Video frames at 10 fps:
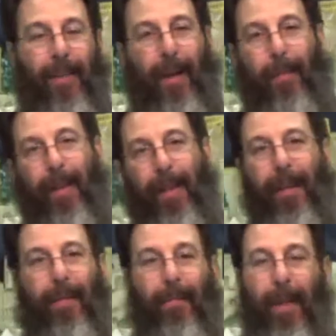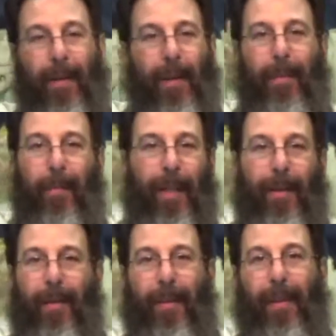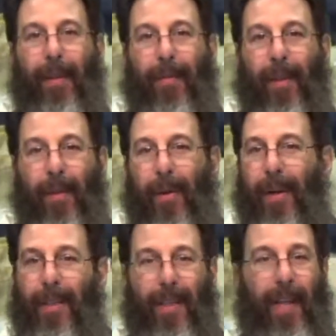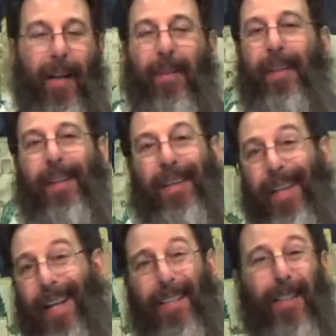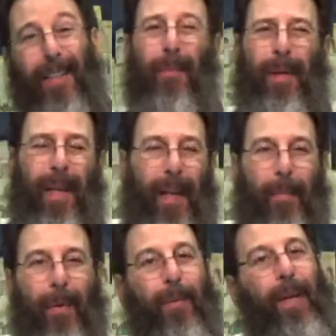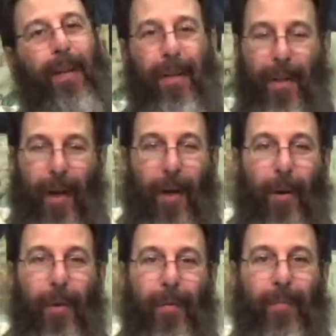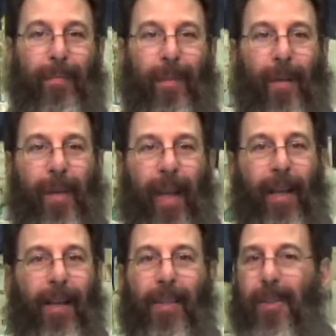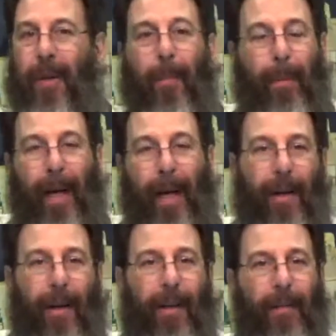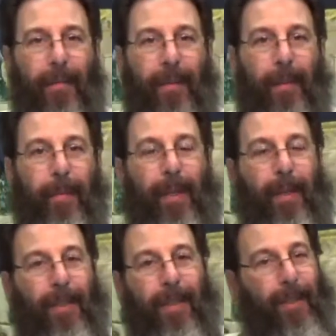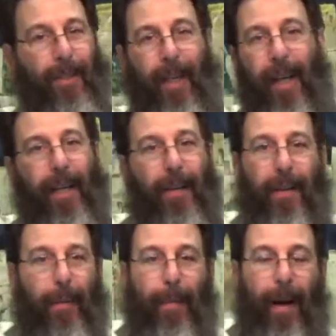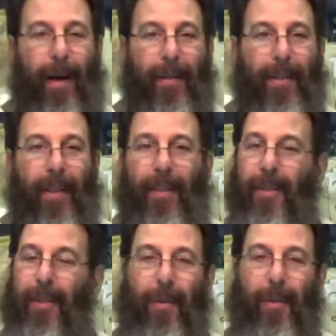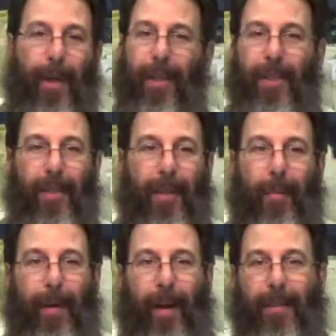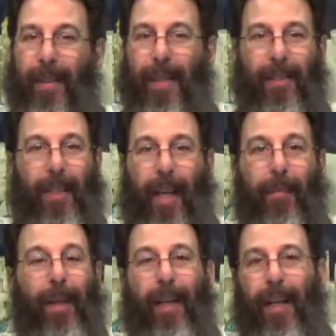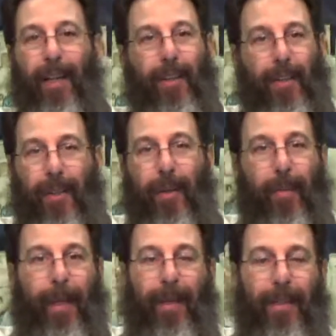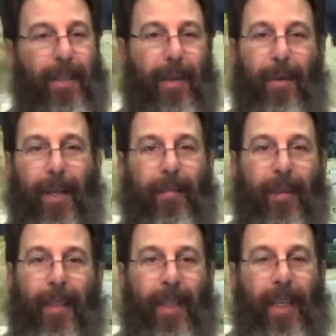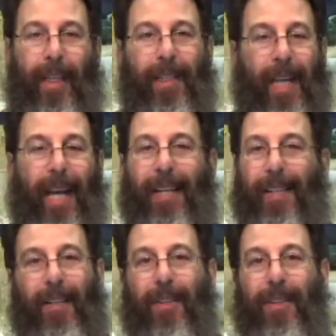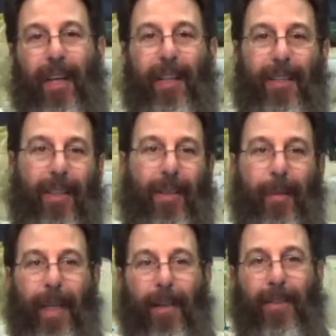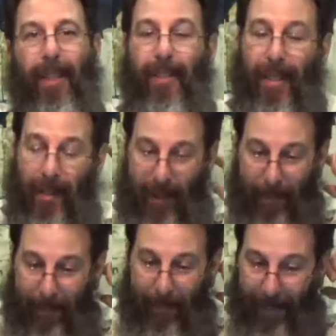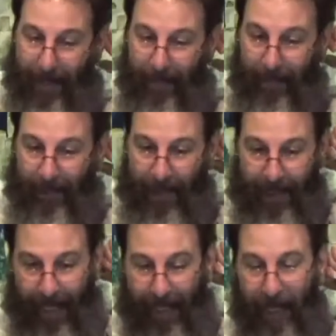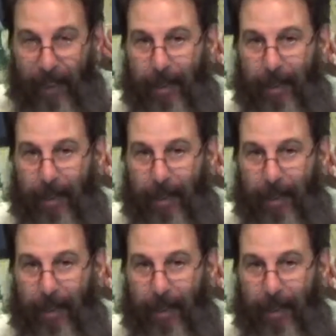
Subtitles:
Do I believe Miriam, the mother of the Lord, is in heaven? Yes. But can I prove it? No. Okay? So don't pray to her, because she ain't hearing your prayers. There's only one that's hearing your prayers, and his name is Yeshua, because you know what? He and his daddy said they're jealous, and nobody else gets to hear your prayers. Okay?